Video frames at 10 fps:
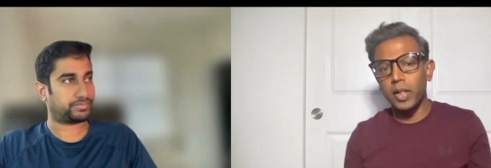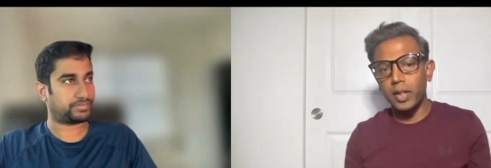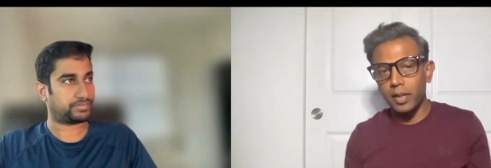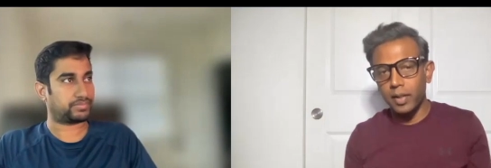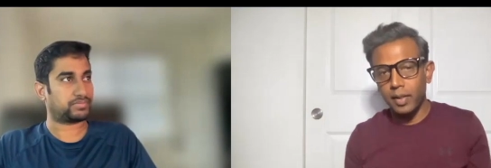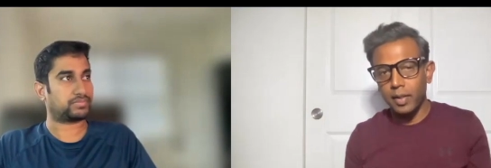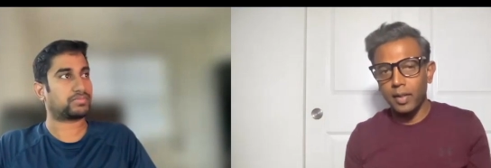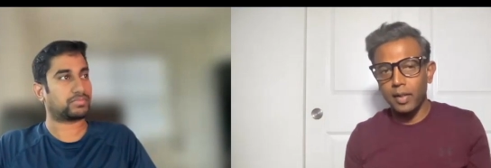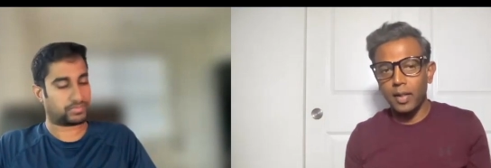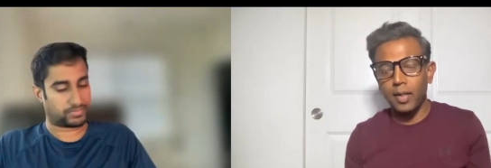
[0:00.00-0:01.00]
Speaker 1: and
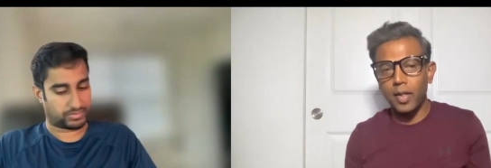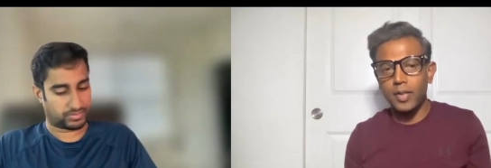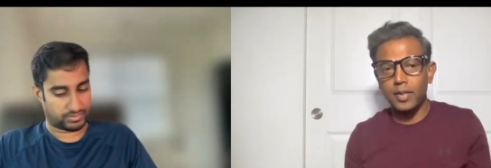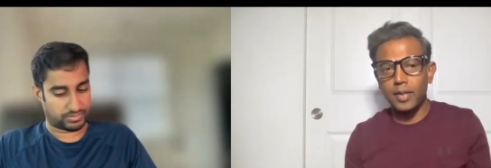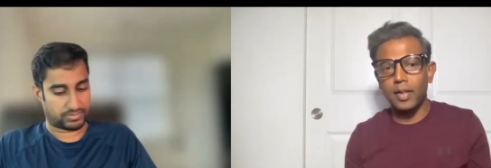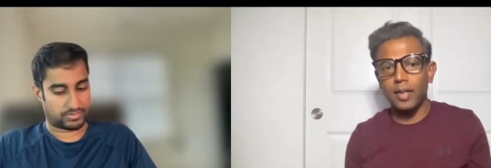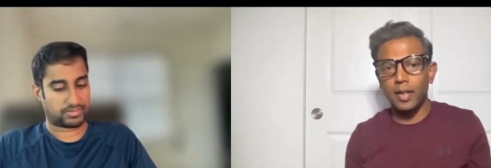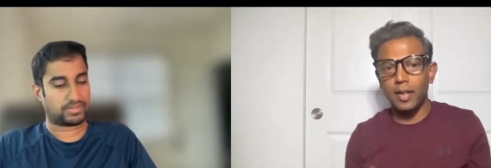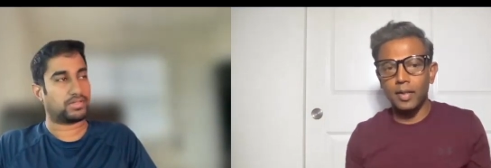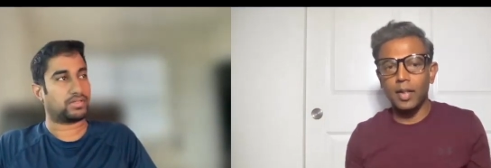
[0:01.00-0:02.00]
technologies that
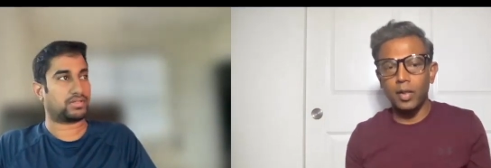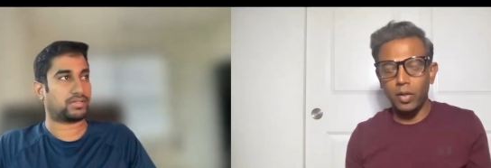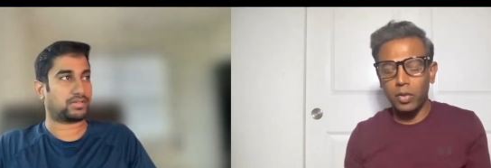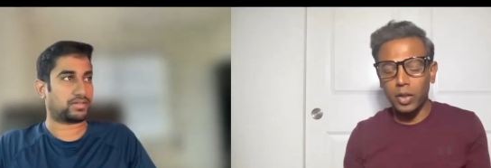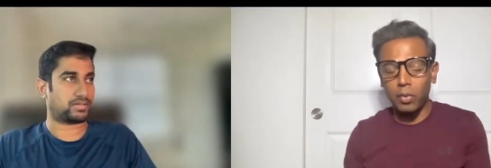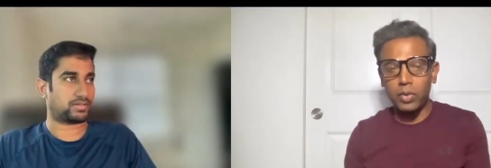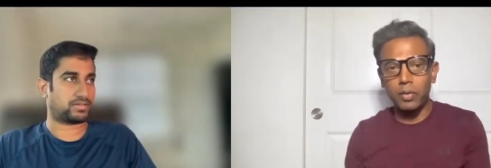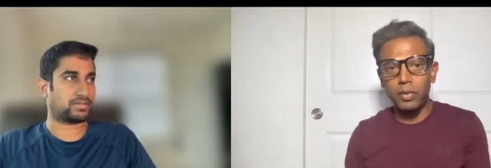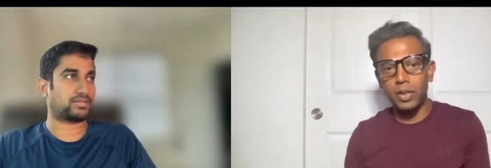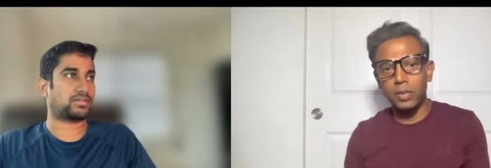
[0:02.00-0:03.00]
uh, the cloud
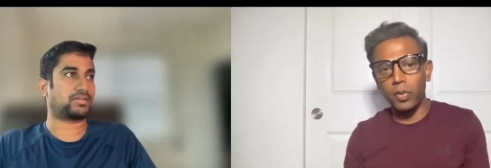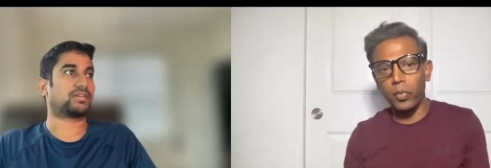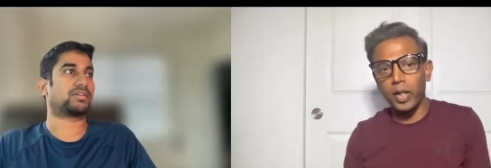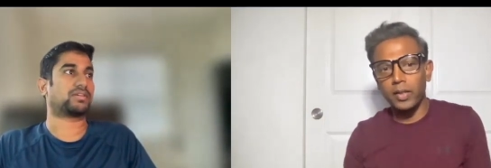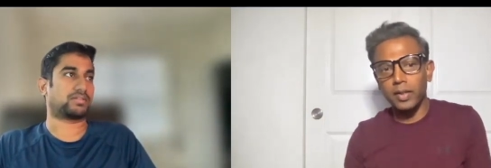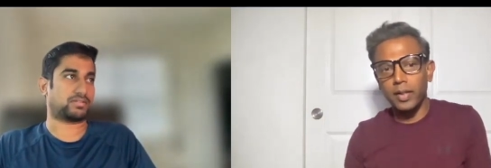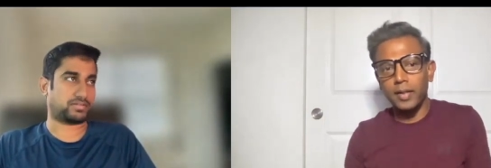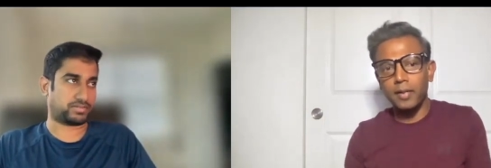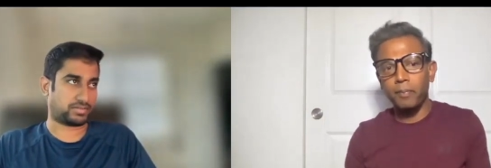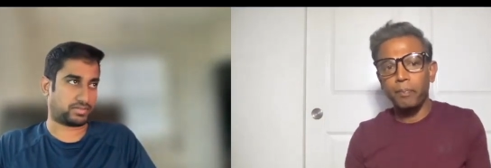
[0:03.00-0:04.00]
services provides
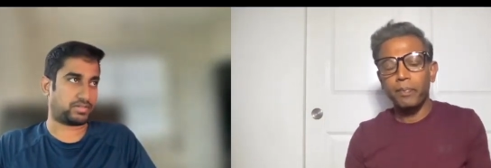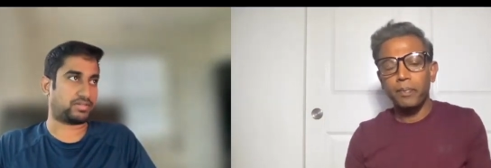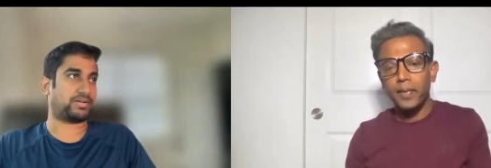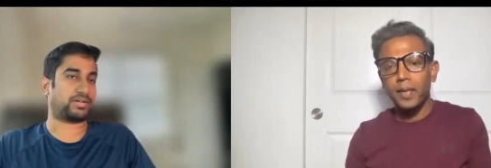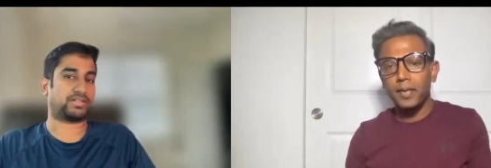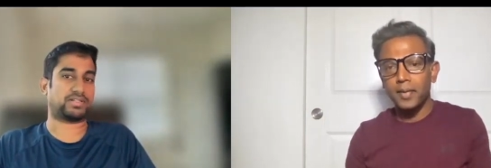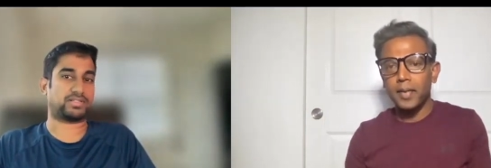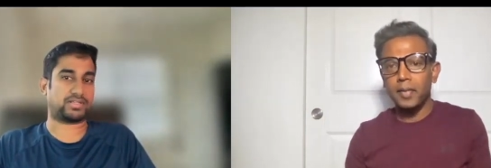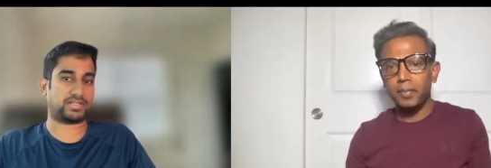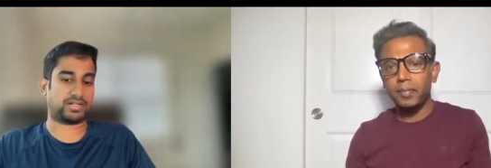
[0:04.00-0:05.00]
right sure. that's
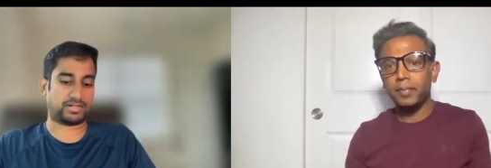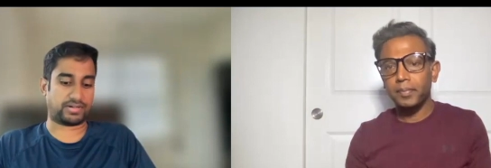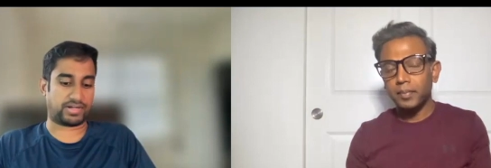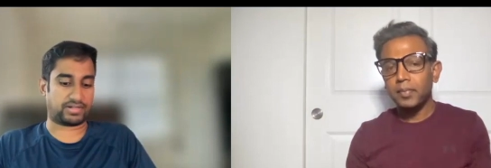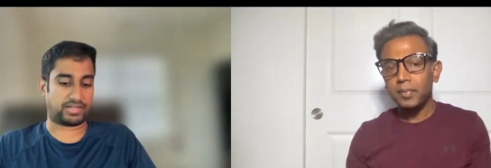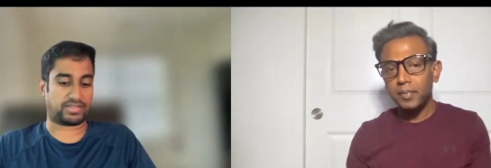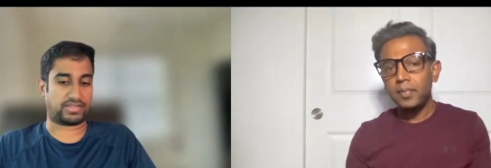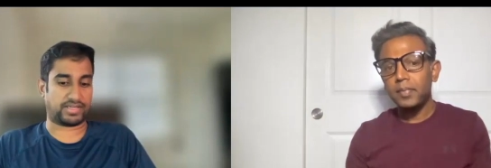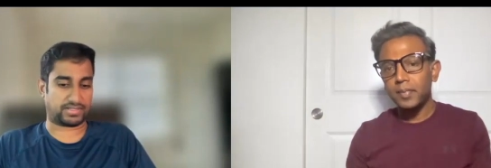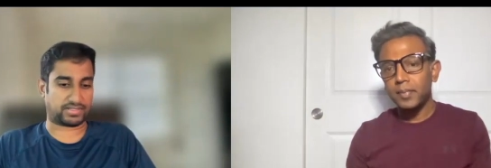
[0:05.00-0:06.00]
exactly right like
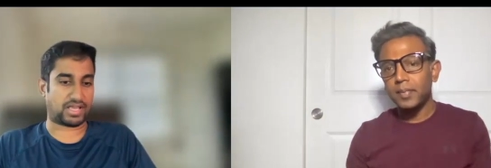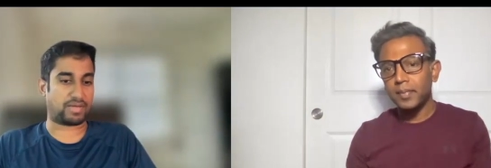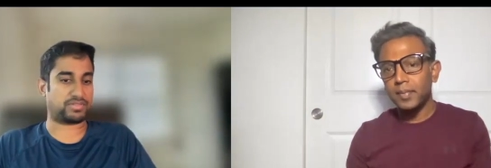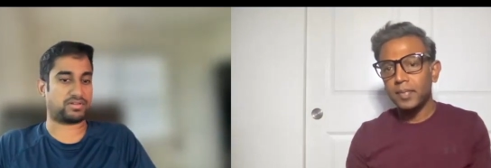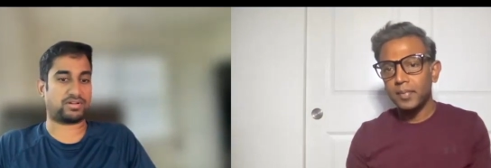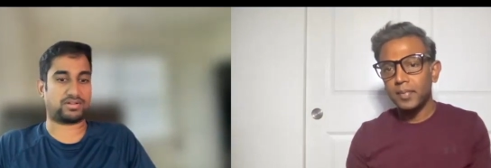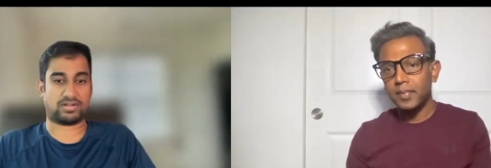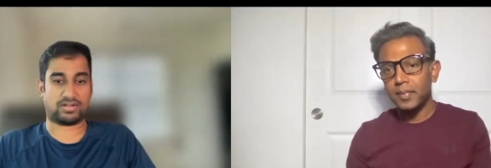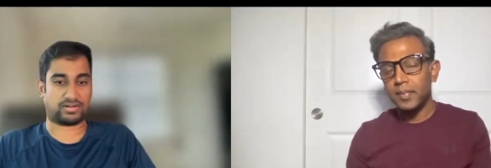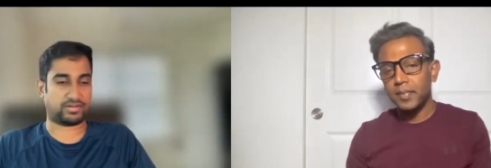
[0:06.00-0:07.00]
yes
Speaker 2: amazon
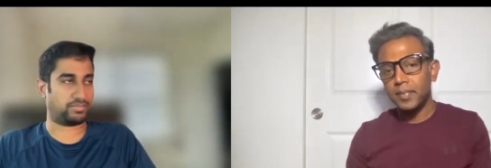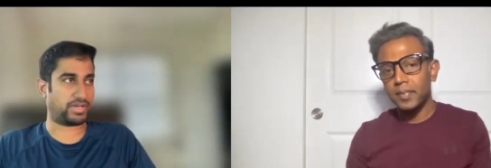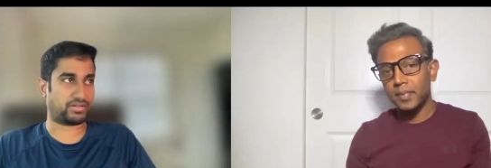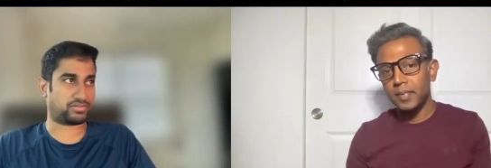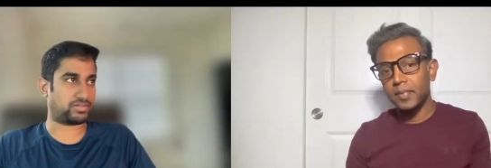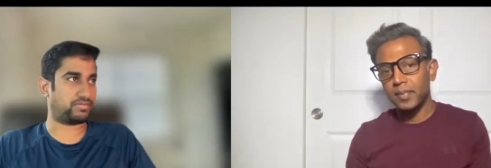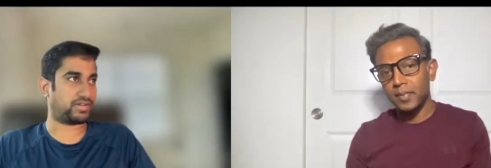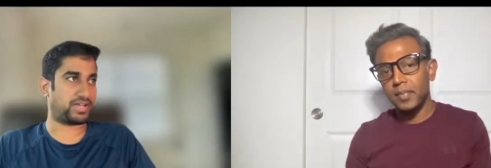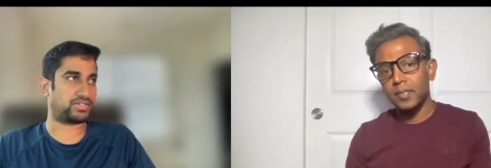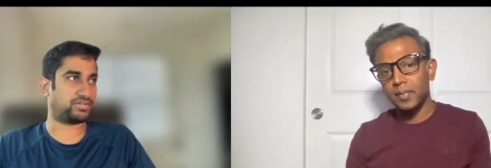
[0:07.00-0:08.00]
or uh, microsoft
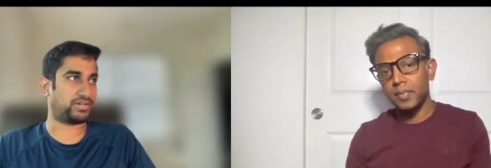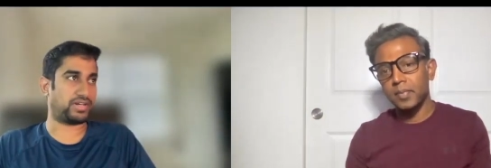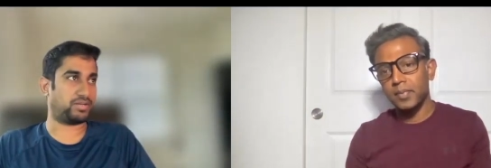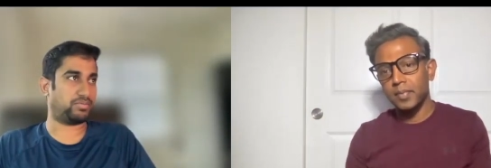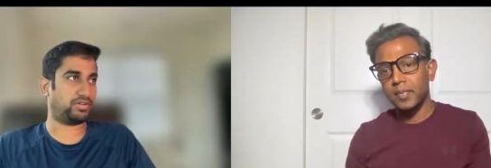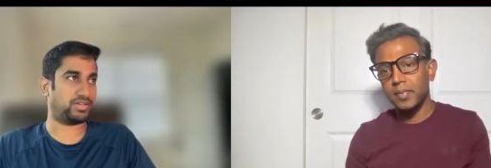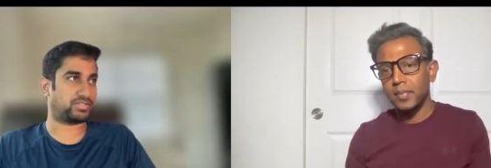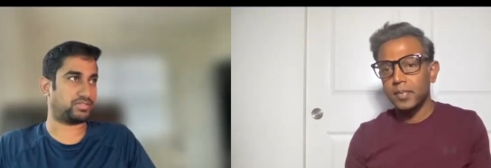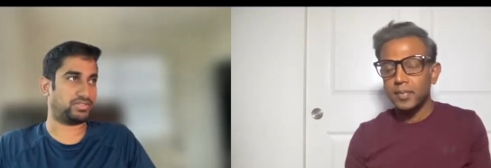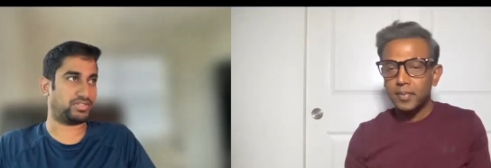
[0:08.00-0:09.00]
azure aws
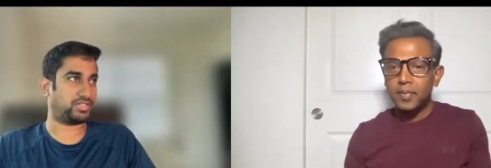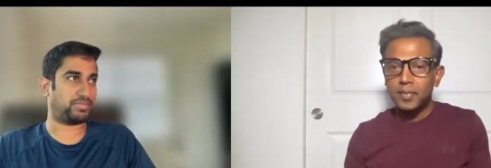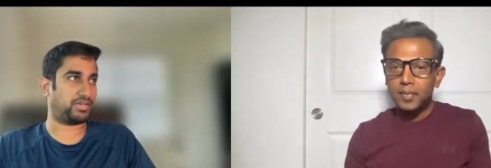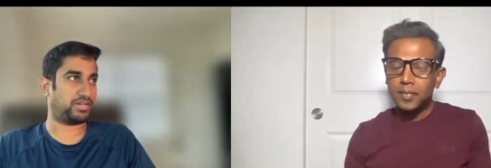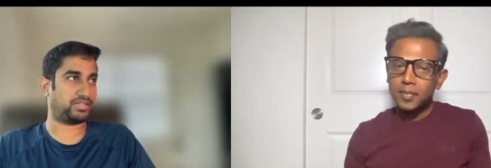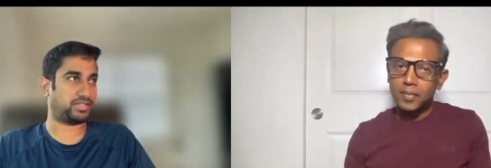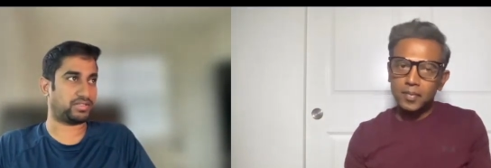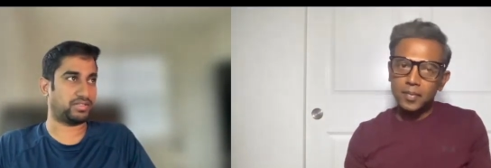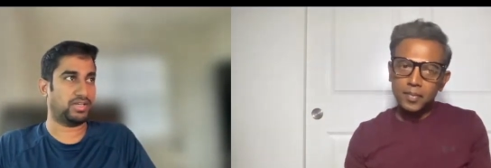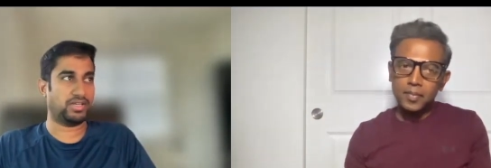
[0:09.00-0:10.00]
gcp anything
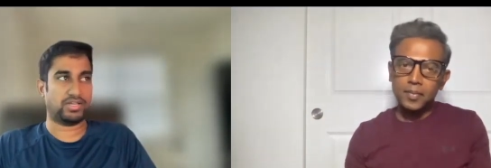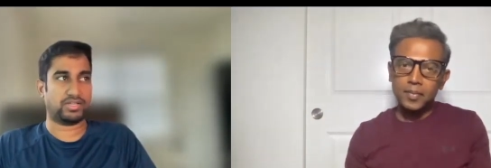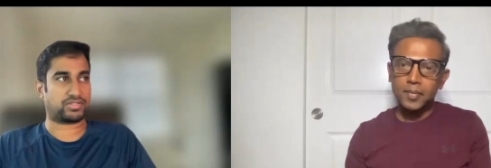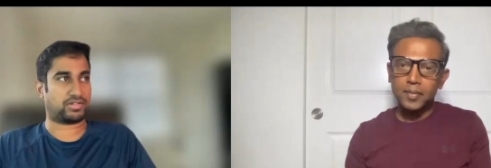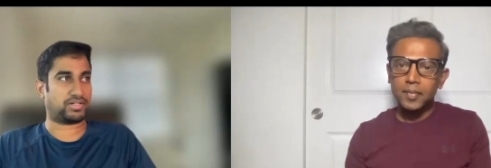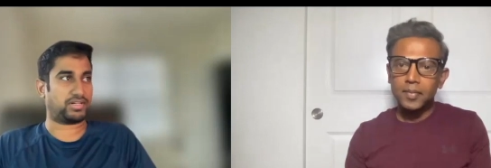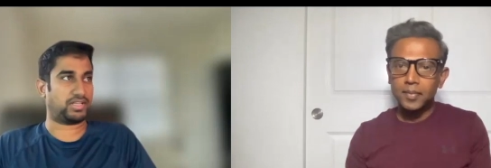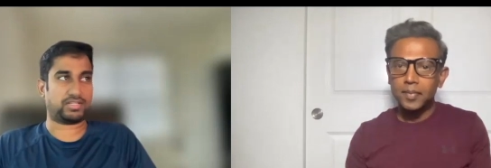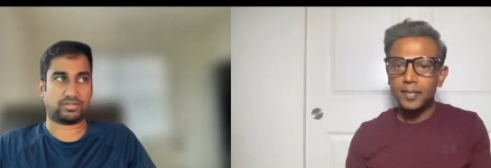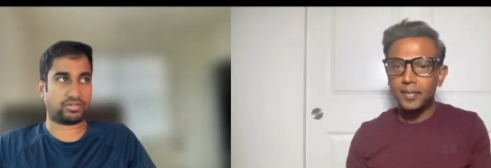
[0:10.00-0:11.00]
mm-hmm. so
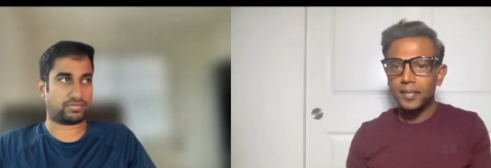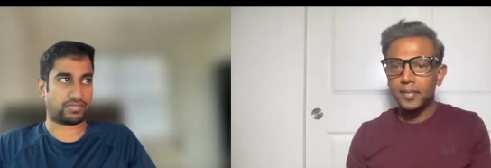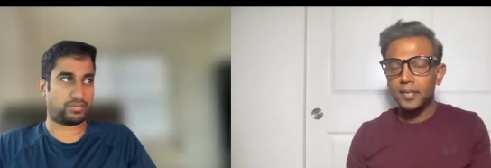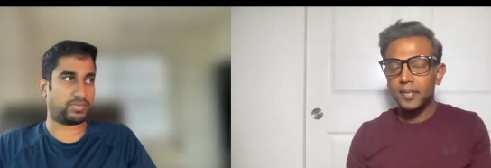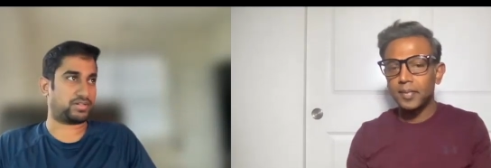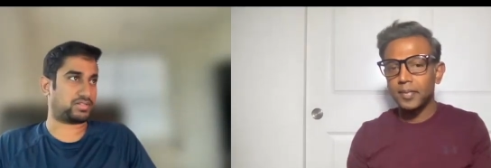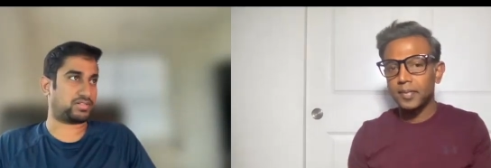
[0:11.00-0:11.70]
underneath your fundamentals are